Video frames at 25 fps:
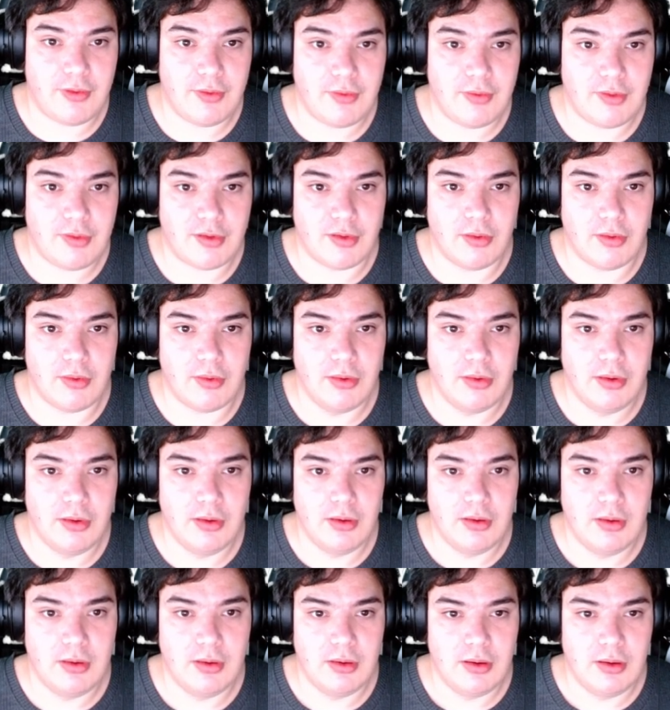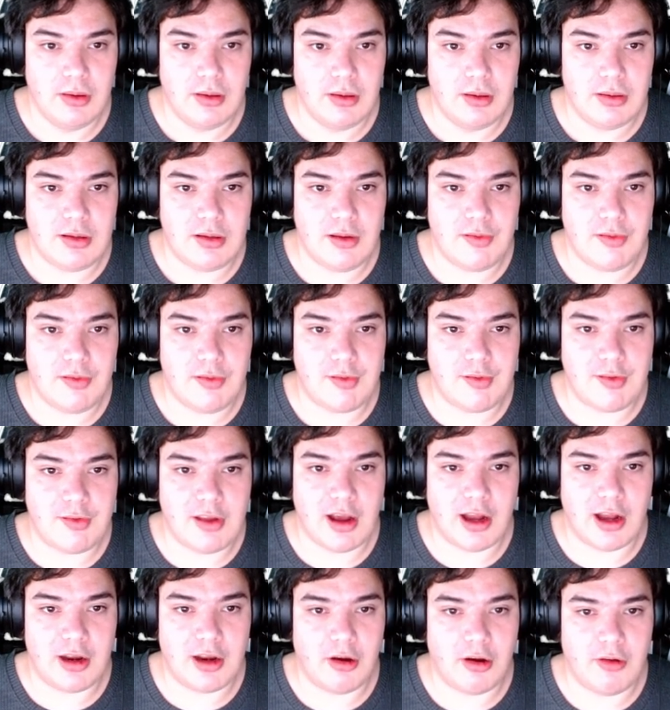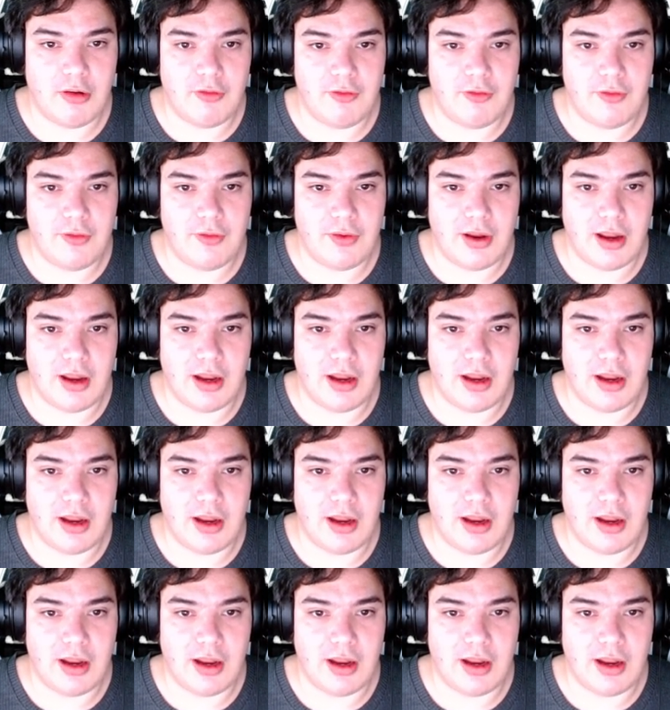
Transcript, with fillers: So this is cut off